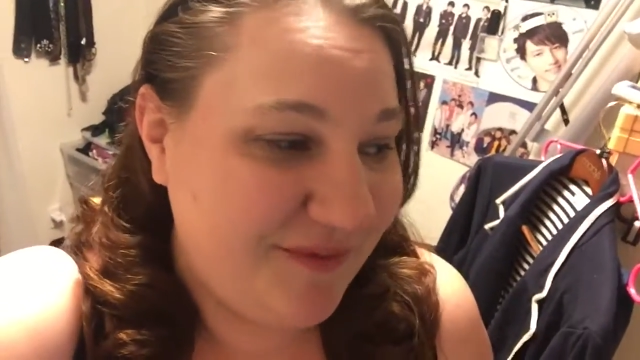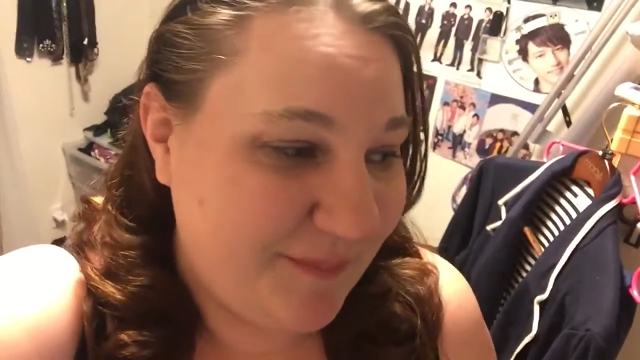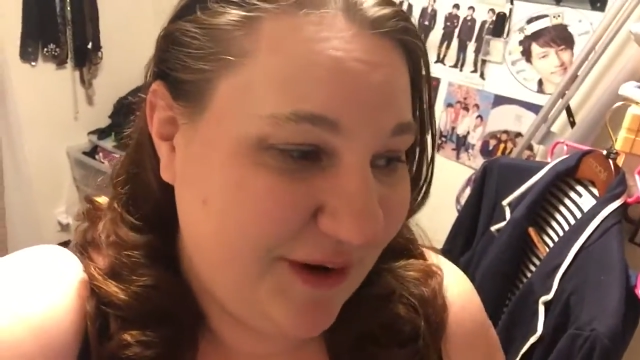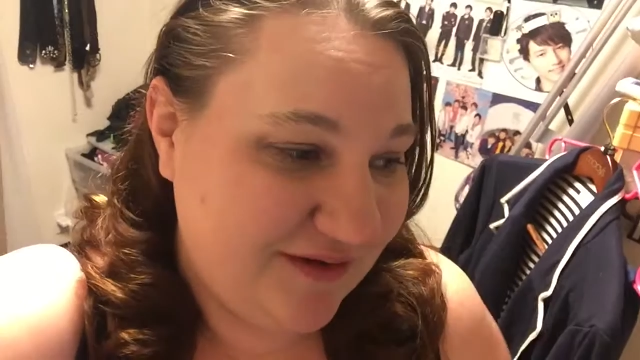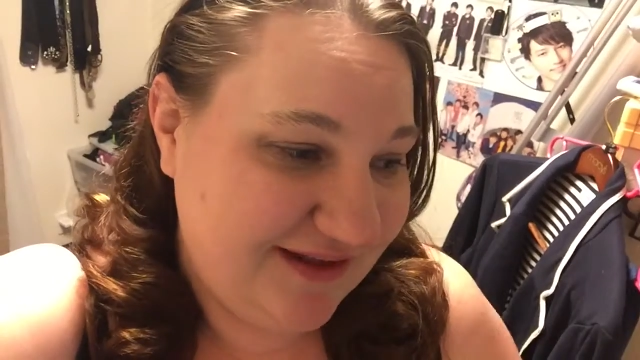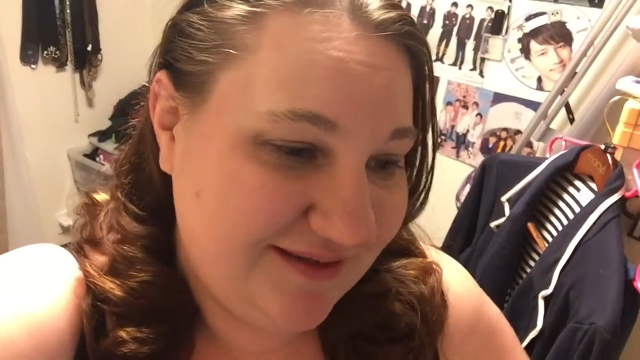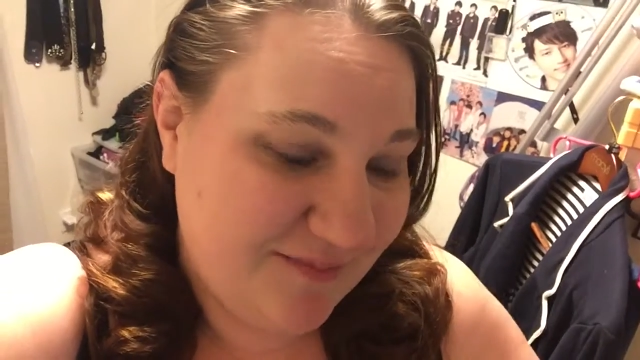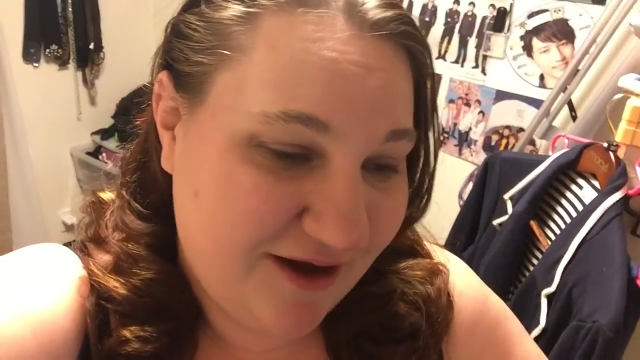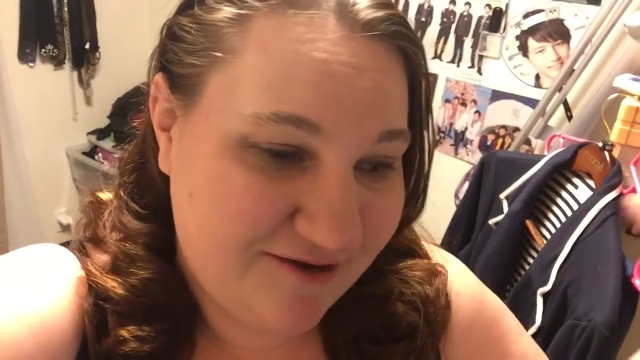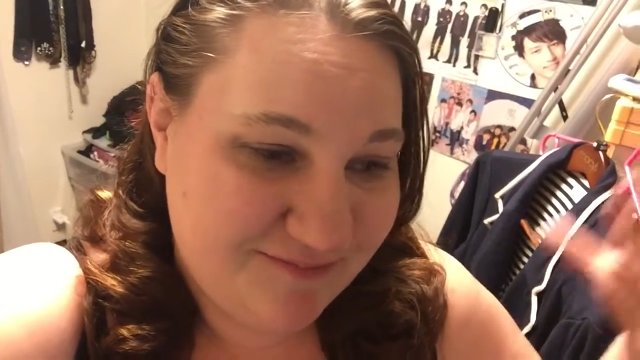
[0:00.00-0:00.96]
apparently the
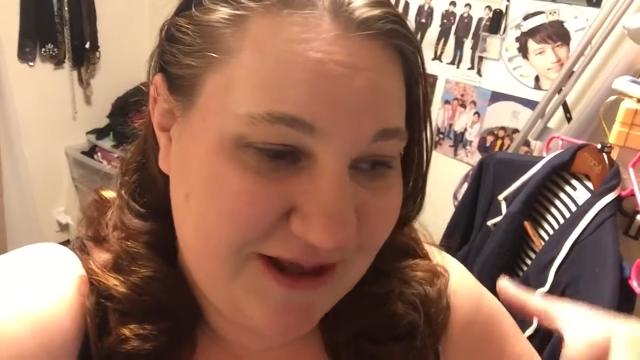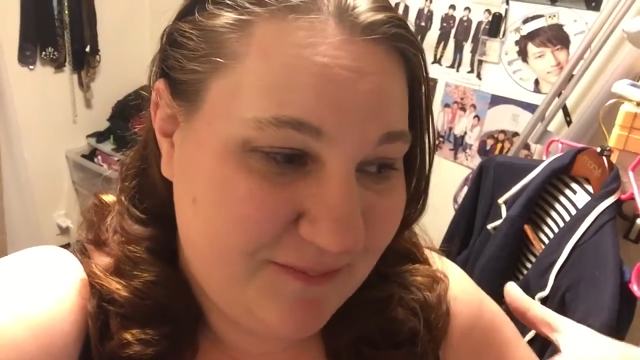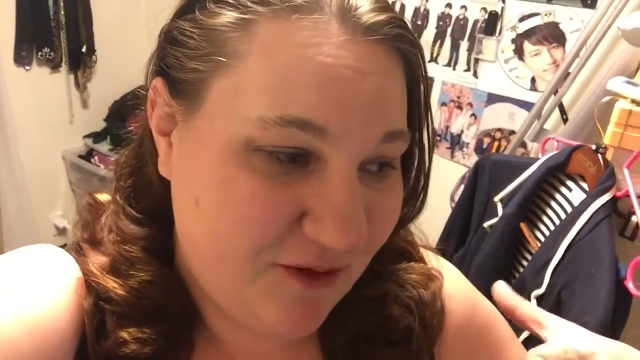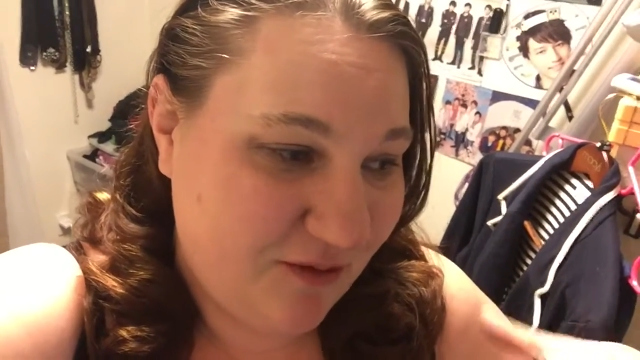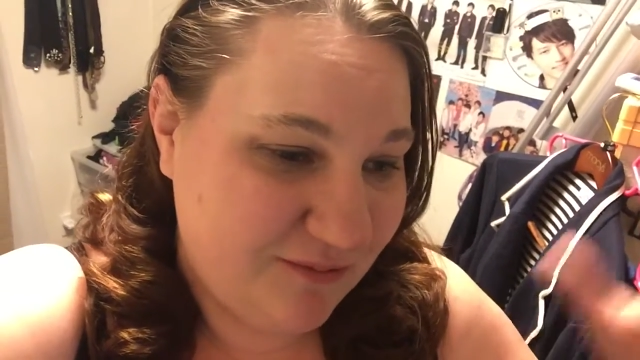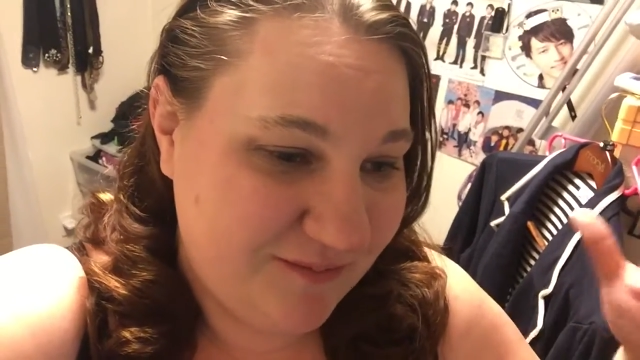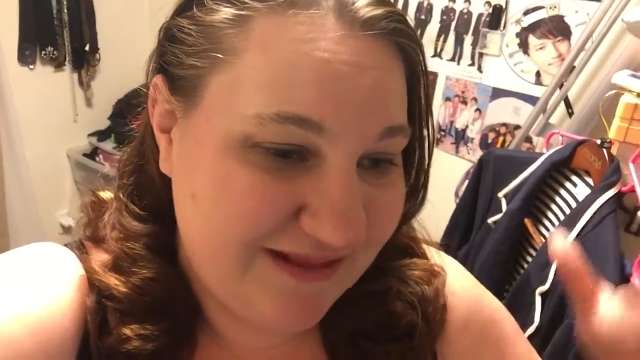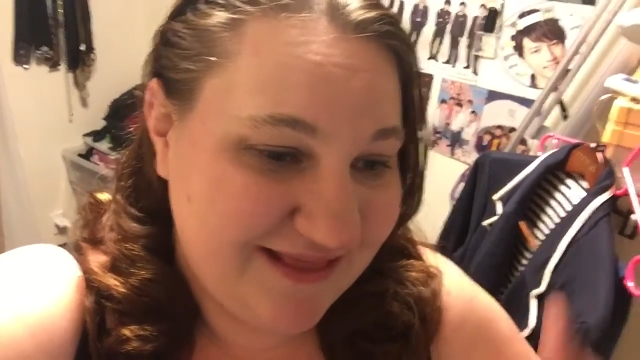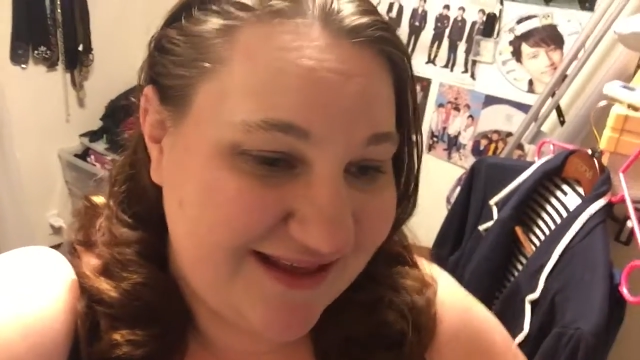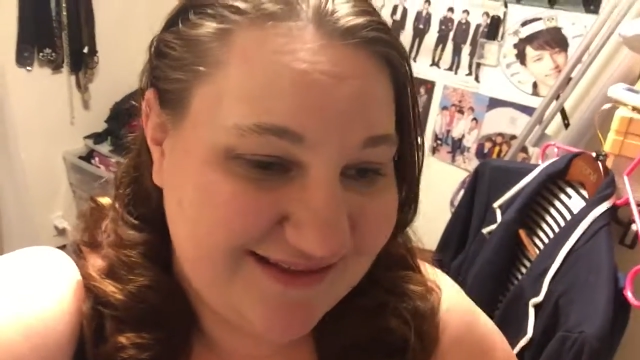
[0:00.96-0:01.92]
amount of people will be
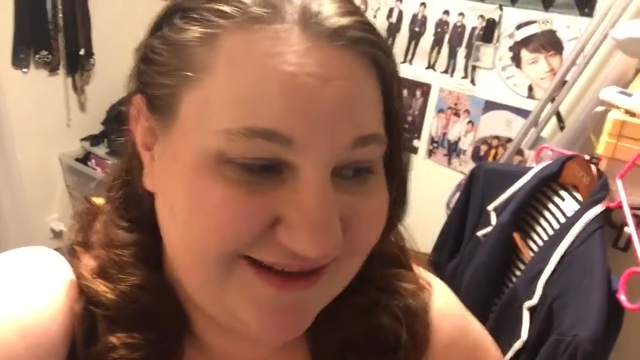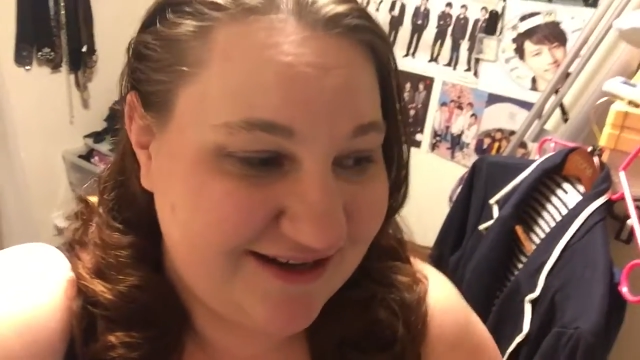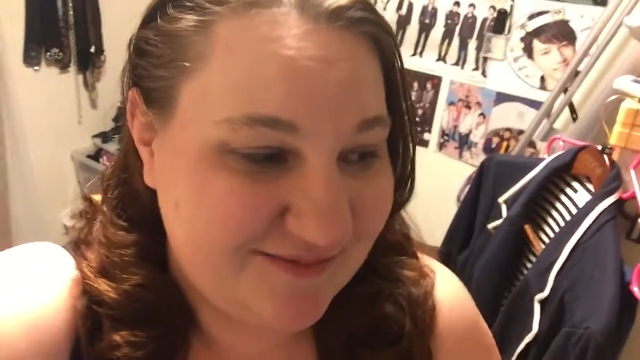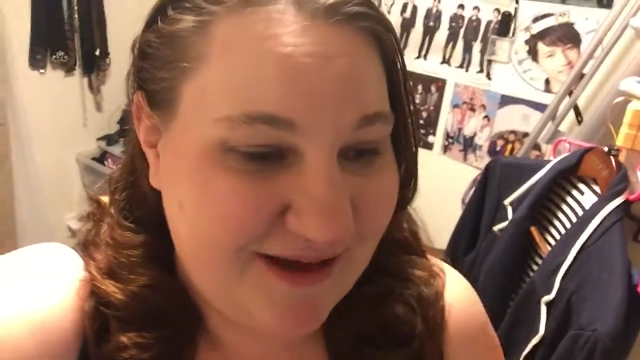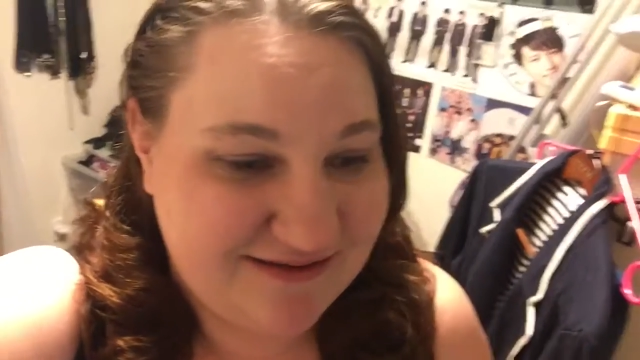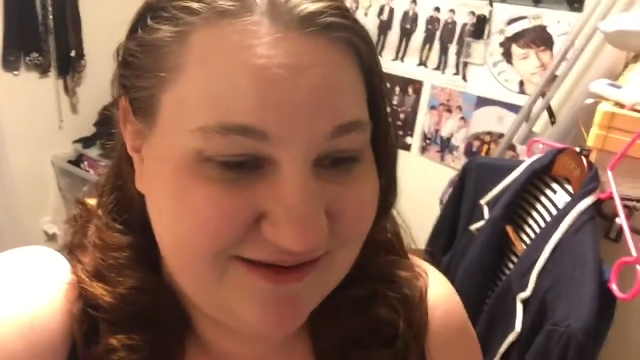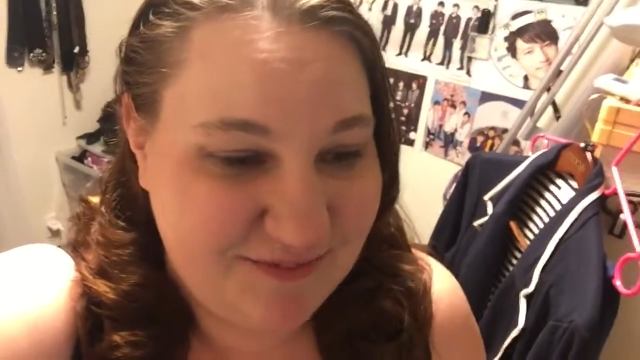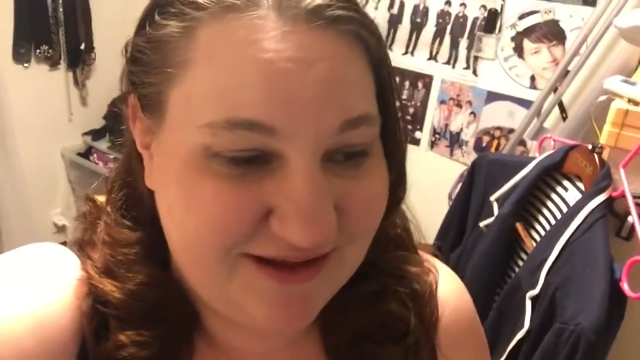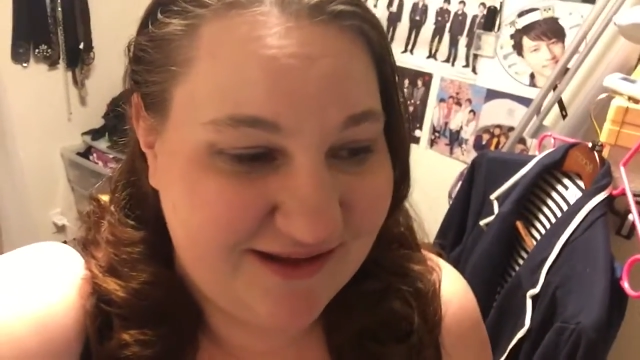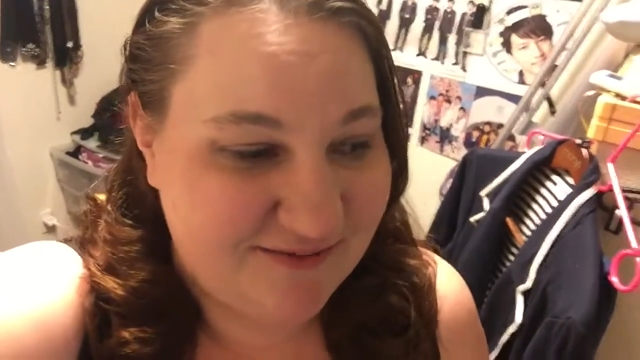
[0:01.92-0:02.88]
less than expected
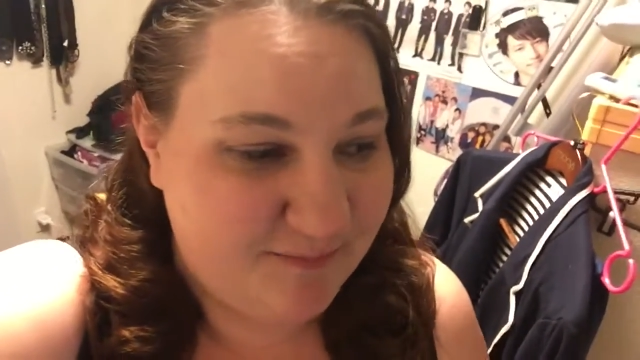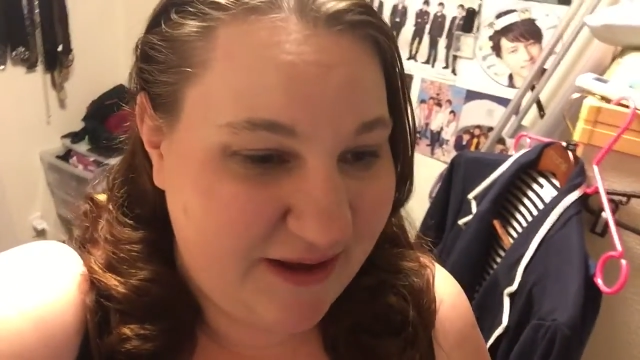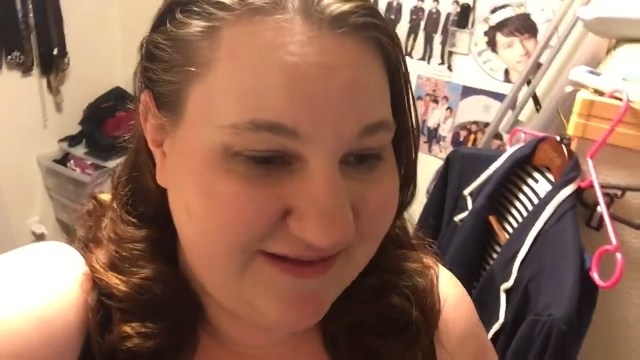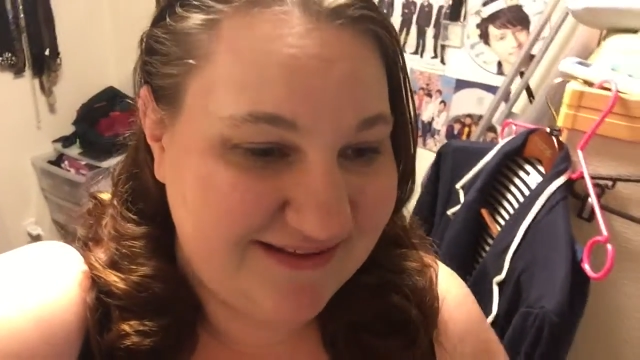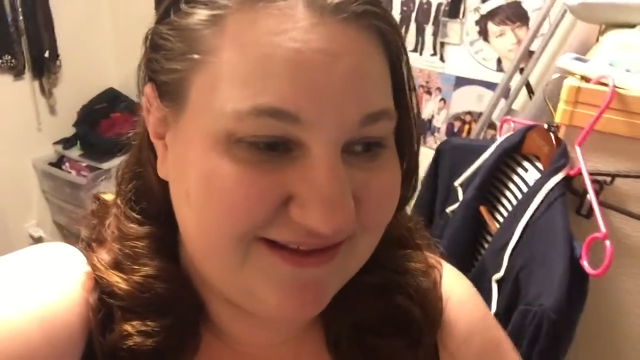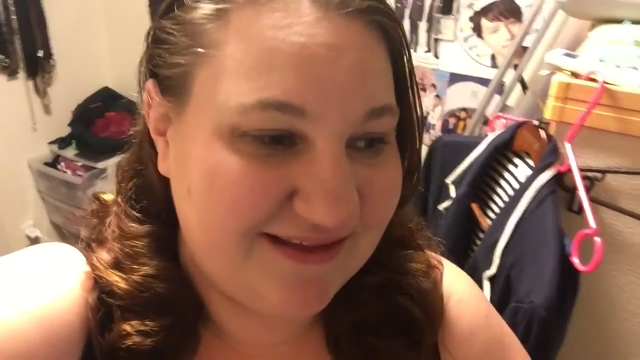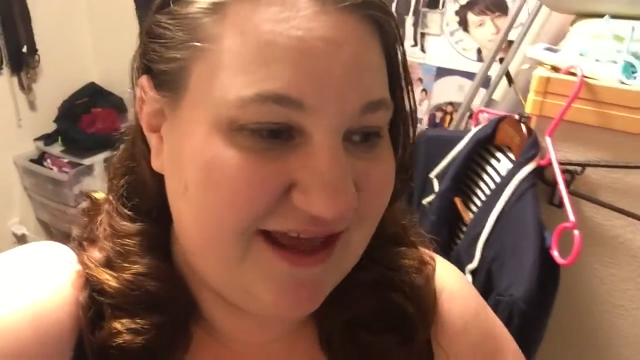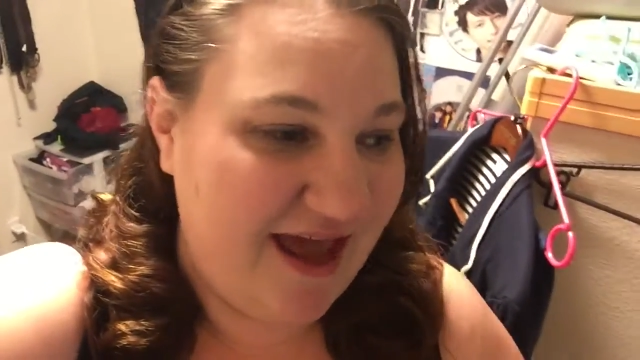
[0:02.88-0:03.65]
because basically